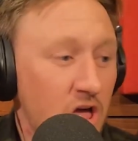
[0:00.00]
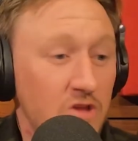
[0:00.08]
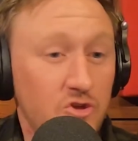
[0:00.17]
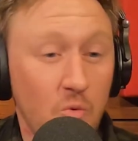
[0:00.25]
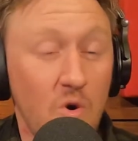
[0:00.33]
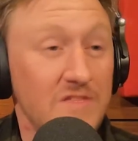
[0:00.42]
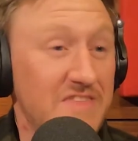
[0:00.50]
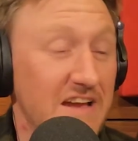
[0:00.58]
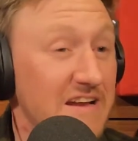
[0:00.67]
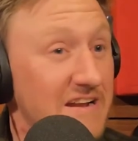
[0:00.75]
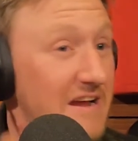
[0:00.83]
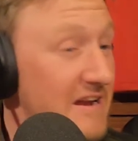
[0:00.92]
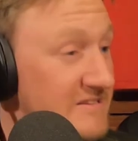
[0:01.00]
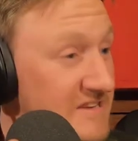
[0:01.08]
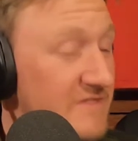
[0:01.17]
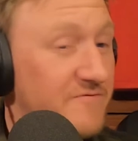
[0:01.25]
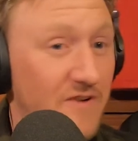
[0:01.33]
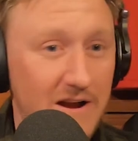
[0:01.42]
The one thing that I
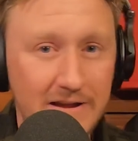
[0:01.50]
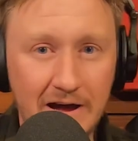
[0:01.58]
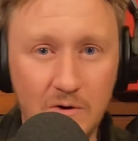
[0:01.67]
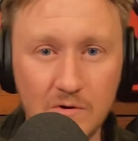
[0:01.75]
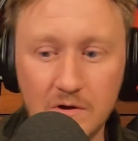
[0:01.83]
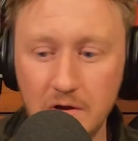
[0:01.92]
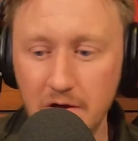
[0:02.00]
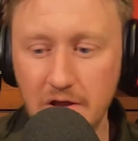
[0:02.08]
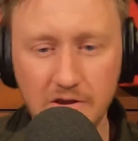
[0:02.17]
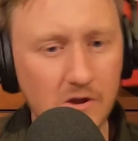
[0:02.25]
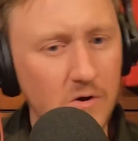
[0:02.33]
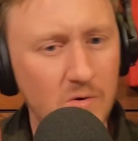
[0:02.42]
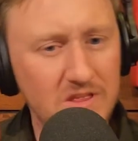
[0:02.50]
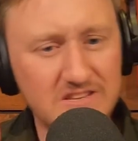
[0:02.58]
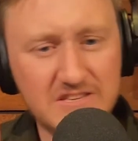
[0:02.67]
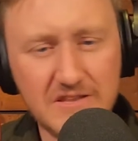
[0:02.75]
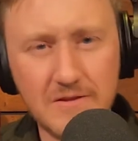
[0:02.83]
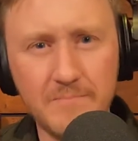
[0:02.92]
did find out, and you know
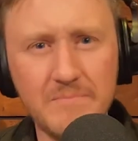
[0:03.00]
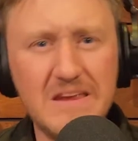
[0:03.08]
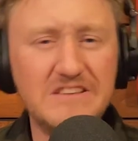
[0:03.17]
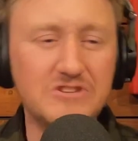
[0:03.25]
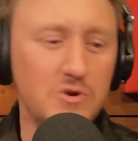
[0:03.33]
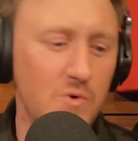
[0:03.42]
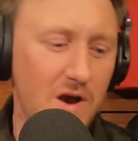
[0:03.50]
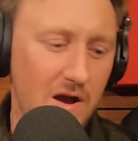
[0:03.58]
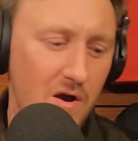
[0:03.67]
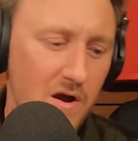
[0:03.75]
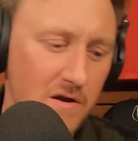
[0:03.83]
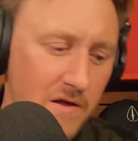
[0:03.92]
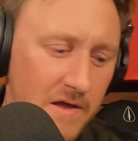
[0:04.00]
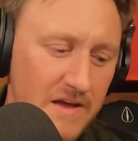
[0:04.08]
this in the Me Too era,